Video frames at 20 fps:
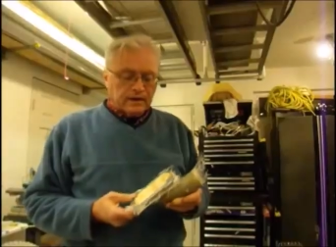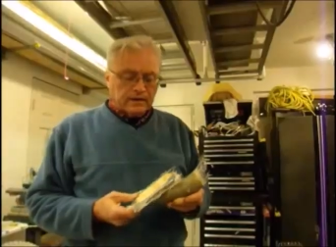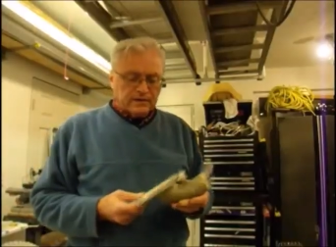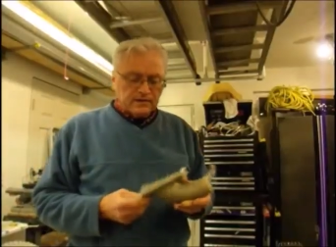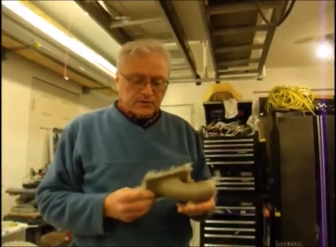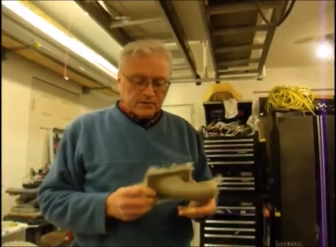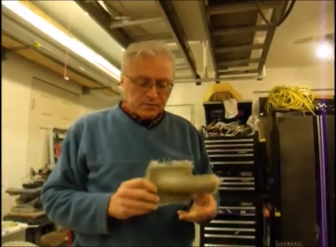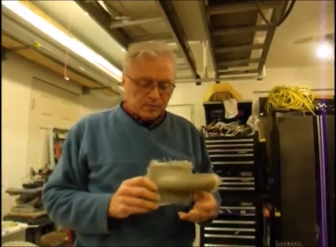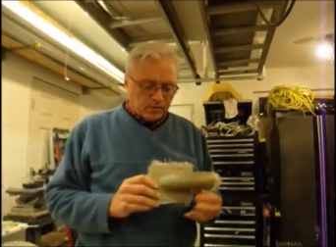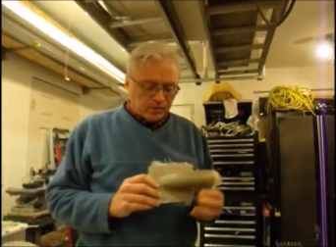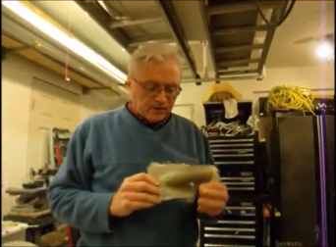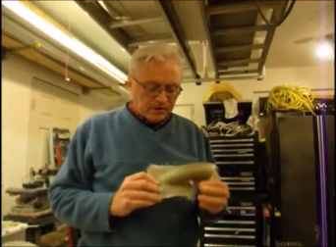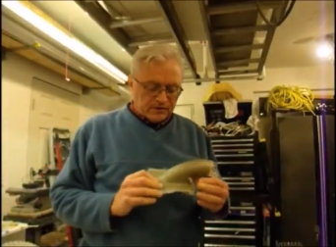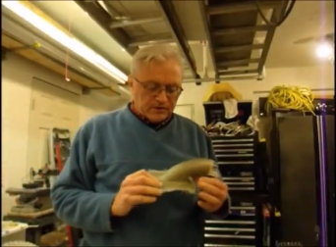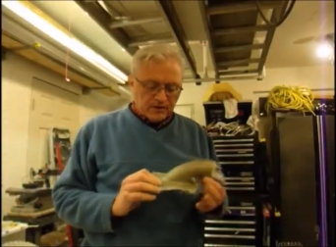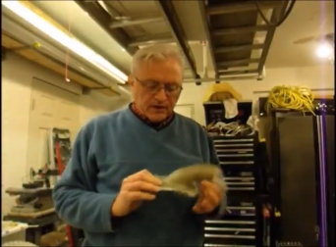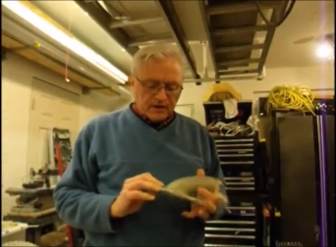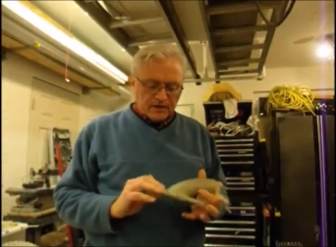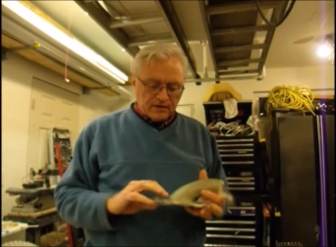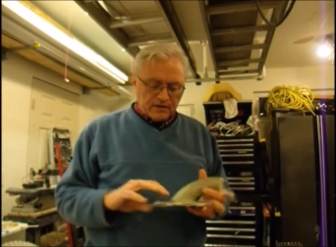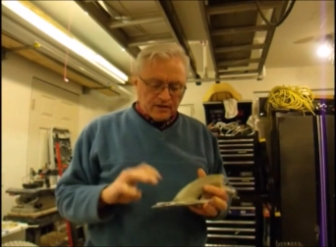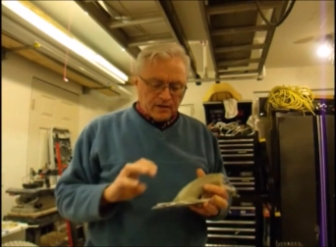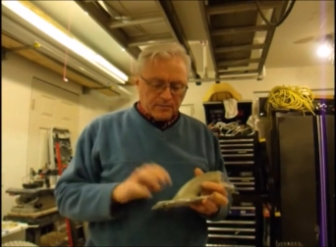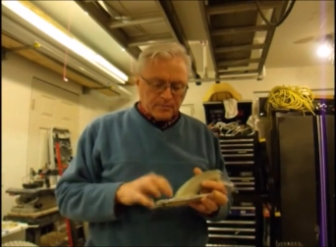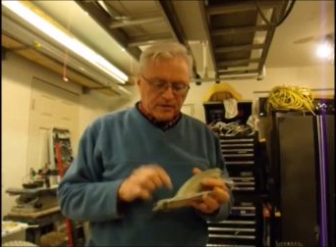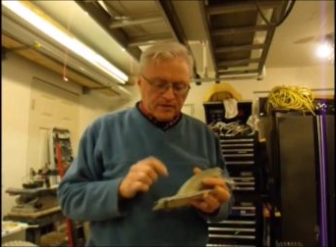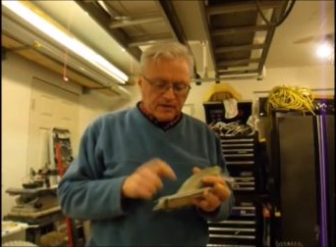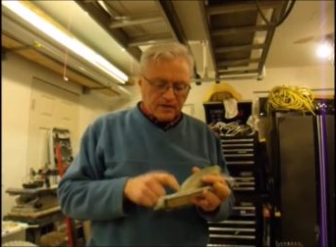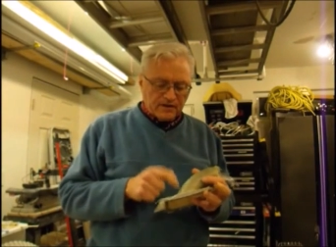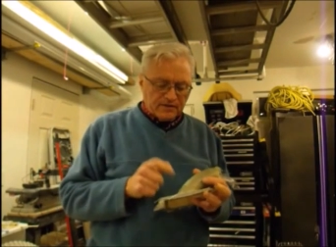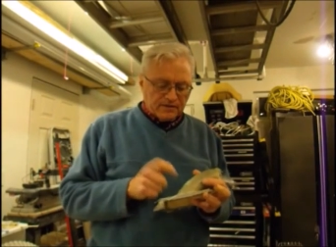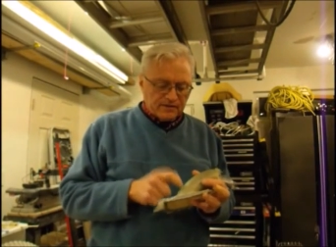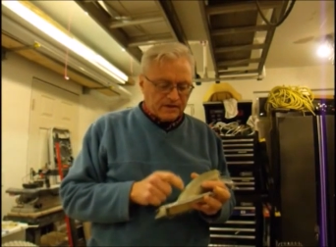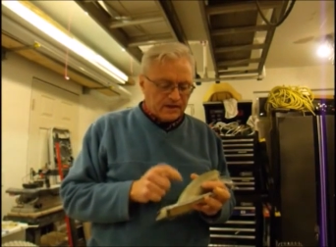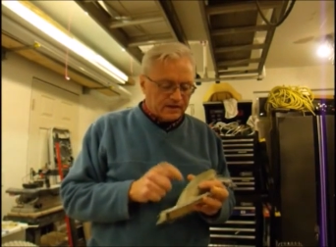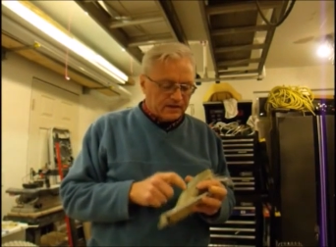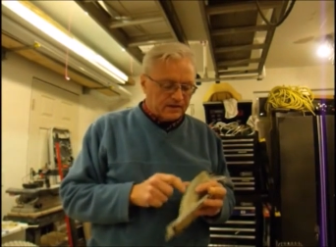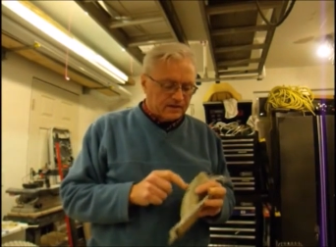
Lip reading: Okay, at this point it's hardened up enough.